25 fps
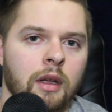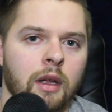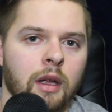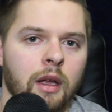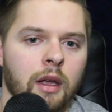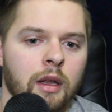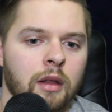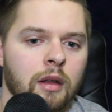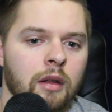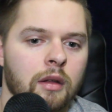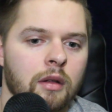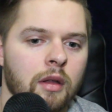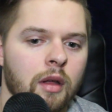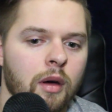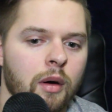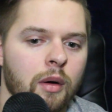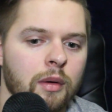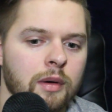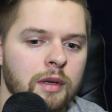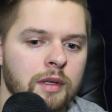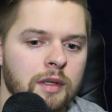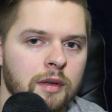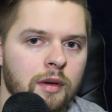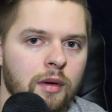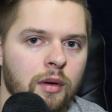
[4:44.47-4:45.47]
And the
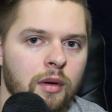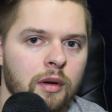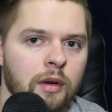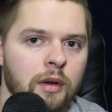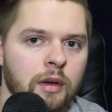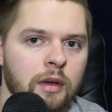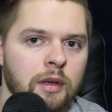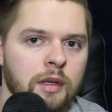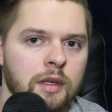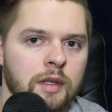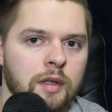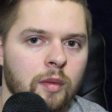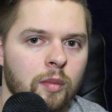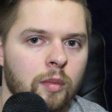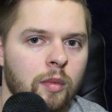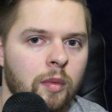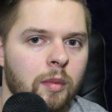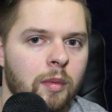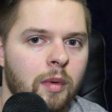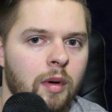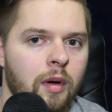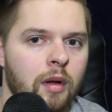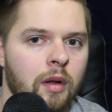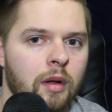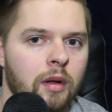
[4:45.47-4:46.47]
lowest scoring Super
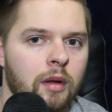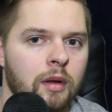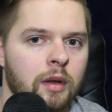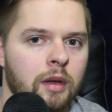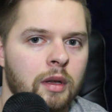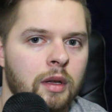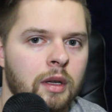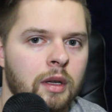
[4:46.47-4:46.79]
Bowl